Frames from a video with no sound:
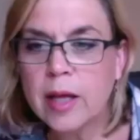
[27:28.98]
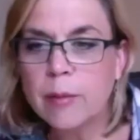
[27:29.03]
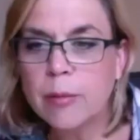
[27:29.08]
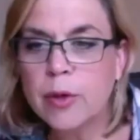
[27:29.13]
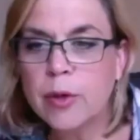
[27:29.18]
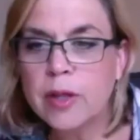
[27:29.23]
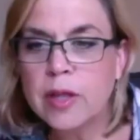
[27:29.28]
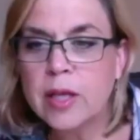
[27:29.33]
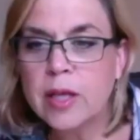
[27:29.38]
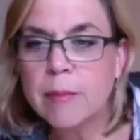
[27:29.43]

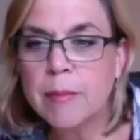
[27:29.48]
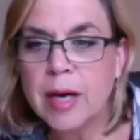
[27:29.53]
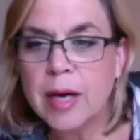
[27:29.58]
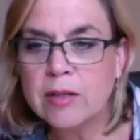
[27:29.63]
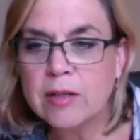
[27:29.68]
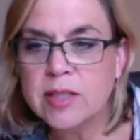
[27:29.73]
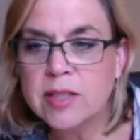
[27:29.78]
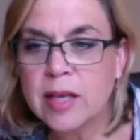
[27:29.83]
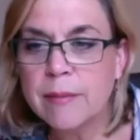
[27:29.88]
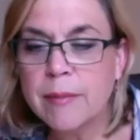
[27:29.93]
put the
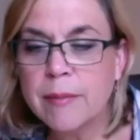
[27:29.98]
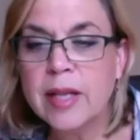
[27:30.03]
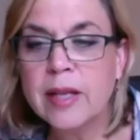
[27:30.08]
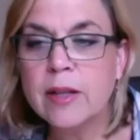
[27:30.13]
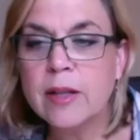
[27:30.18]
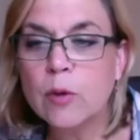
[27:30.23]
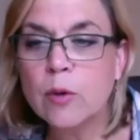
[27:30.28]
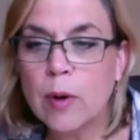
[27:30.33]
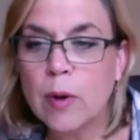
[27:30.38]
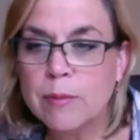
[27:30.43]
amounts I made
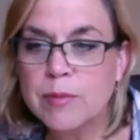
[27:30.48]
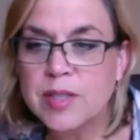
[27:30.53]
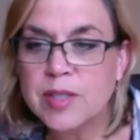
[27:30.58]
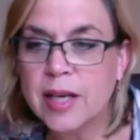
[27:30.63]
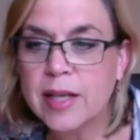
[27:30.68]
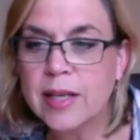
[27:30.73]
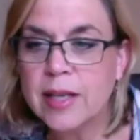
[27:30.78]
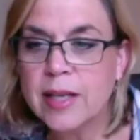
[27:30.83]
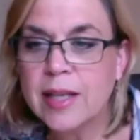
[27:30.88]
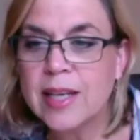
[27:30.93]
in the
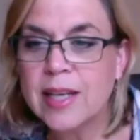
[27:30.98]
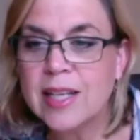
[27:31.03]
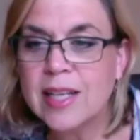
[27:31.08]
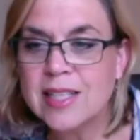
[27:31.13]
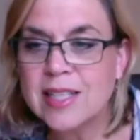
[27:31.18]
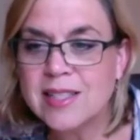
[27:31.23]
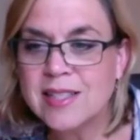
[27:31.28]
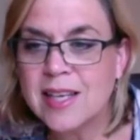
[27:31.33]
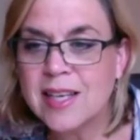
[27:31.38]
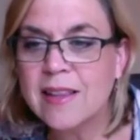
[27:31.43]
website, and it
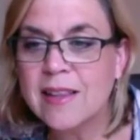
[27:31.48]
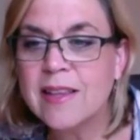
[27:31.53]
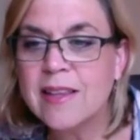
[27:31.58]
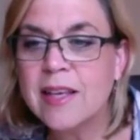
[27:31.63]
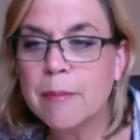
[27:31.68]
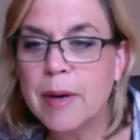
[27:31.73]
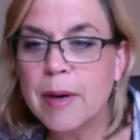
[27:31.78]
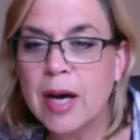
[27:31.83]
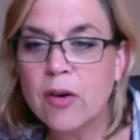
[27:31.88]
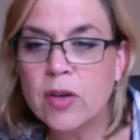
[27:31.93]
said the
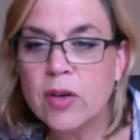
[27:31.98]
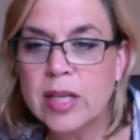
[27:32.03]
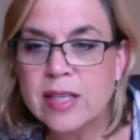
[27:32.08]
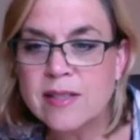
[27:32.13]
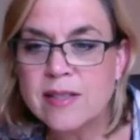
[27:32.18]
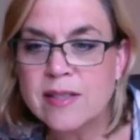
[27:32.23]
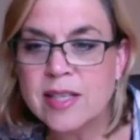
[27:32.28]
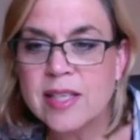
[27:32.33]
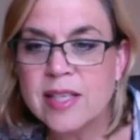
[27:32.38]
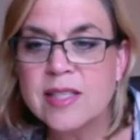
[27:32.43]
amount
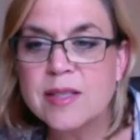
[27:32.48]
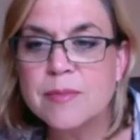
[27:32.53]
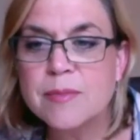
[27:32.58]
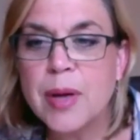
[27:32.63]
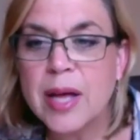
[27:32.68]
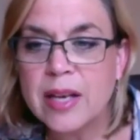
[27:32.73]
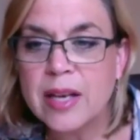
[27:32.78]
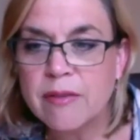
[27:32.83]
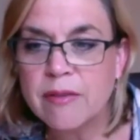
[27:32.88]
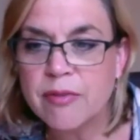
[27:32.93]
exceeds
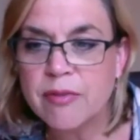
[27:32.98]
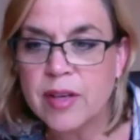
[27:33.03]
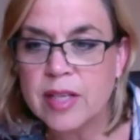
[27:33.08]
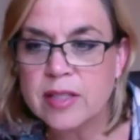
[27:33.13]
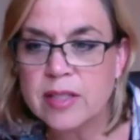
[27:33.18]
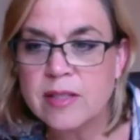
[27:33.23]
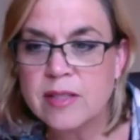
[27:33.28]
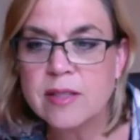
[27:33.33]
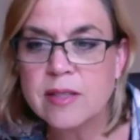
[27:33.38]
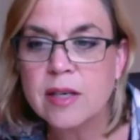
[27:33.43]

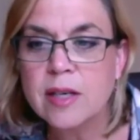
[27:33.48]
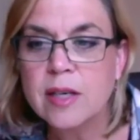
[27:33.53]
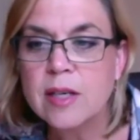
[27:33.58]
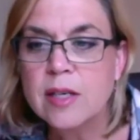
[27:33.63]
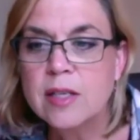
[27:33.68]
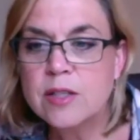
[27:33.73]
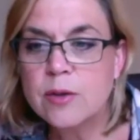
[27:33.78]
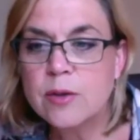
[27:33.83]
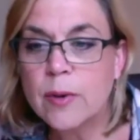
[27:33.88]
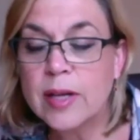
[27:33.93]
benefits.
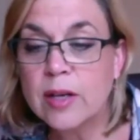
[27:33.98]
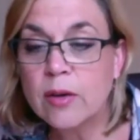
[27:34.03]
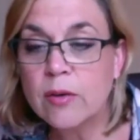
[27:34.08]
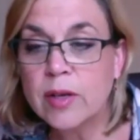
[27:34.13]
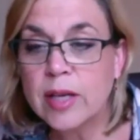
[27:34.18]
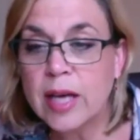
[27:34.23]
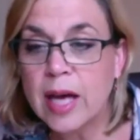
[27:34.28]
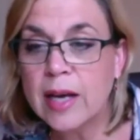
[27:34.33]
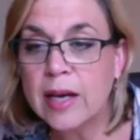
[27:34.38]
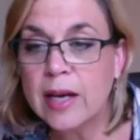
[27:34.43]
So I
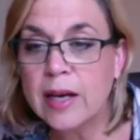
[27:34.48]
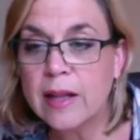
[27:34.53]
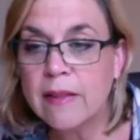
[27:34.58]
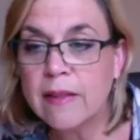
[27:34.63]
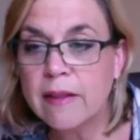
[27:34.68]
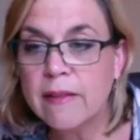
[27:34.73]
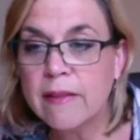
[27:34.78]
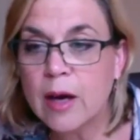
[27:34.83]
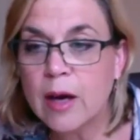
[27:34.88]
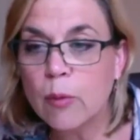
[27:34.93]
don't get
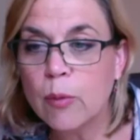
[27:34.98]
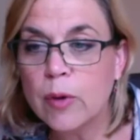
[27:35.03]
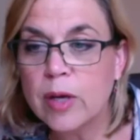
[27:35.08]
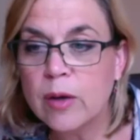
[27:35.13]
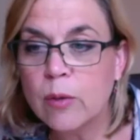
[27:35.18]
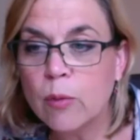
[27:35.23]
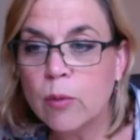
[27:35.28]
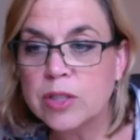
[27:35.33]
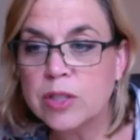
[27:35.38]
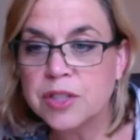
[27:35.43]
anything that
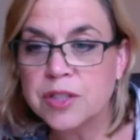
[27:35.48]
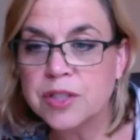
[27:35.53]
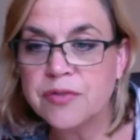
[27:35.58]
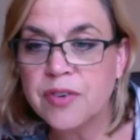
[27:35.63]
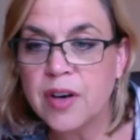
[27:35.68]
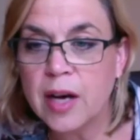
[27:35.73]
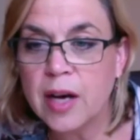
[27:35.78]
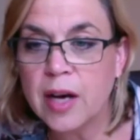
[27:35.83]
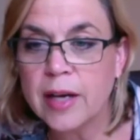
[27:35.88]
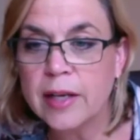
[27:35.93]
week, which is
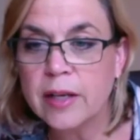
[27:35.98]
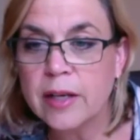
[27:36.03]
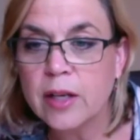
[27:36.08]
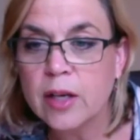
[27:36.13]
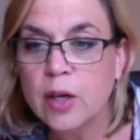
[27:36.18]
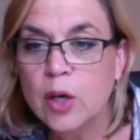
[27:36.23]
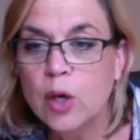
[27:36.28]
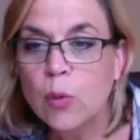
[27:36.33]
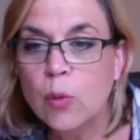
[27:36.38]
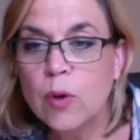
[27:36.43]
fine.
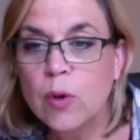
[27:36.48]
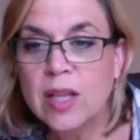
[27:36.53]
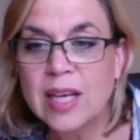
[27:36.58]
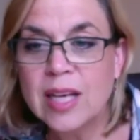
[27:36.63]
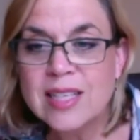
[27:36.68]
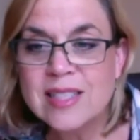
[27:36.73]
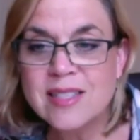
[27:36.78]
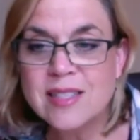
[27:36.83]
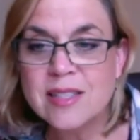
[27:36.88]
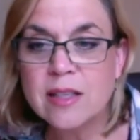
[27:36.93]
Will
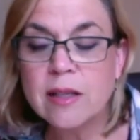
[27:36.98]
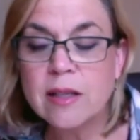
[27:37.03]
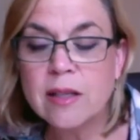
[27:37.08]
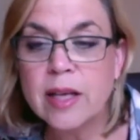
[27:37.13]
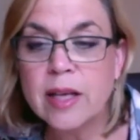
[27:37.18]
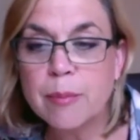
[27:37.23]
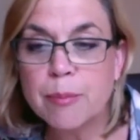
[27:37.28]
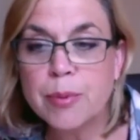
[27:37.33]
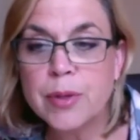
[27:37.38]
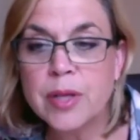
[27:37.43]
I still
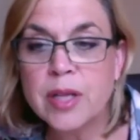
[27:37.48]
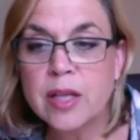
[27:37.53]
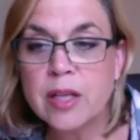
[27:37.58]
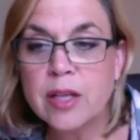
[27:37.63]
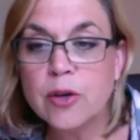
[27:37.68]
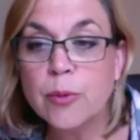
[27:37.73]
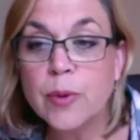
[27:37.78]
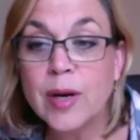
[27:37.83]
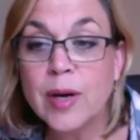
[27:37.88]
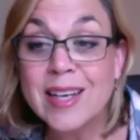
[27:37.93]
get
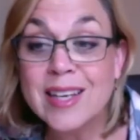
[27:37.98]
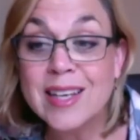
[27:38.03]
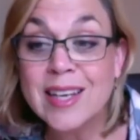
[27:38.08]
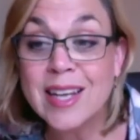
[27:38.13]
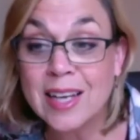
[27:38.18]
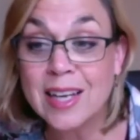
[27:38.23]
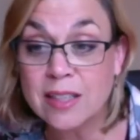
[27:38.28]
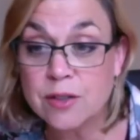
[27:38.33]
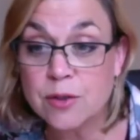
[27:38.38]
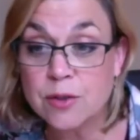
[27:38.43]
PUA
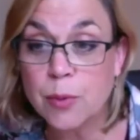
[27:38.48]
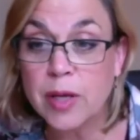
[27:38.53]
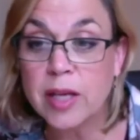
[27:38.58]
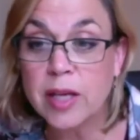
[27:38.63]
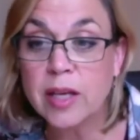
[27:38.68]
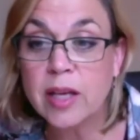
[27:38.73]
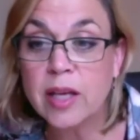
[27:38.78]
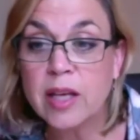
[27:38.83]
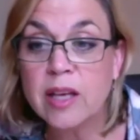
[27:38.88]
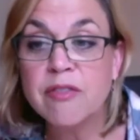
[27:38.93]
next
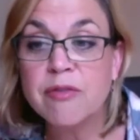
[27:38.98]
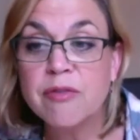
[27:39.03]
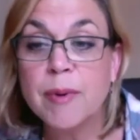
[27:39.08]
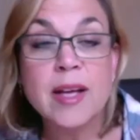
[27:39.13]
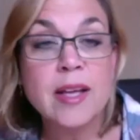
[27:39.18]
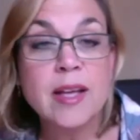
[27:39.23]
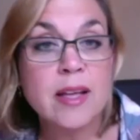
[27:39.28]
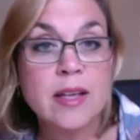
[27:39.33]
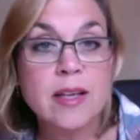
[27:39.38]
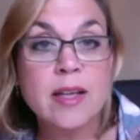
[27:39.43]
week if
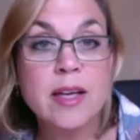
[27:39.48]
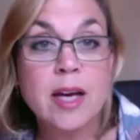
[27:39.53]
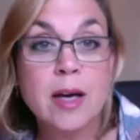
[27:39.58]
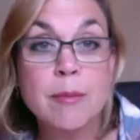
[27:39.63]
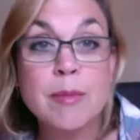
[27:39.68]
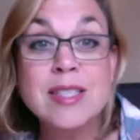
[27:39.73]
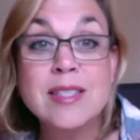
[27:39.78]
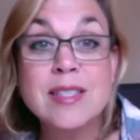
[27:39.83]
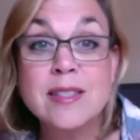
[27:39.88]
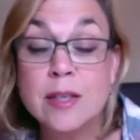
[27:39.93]
my
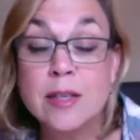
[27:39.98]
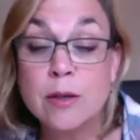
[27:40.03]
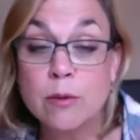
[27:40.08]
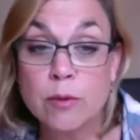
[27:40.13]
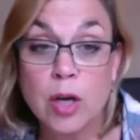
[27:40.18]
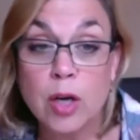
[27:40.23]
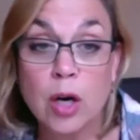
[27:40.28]
income is zero?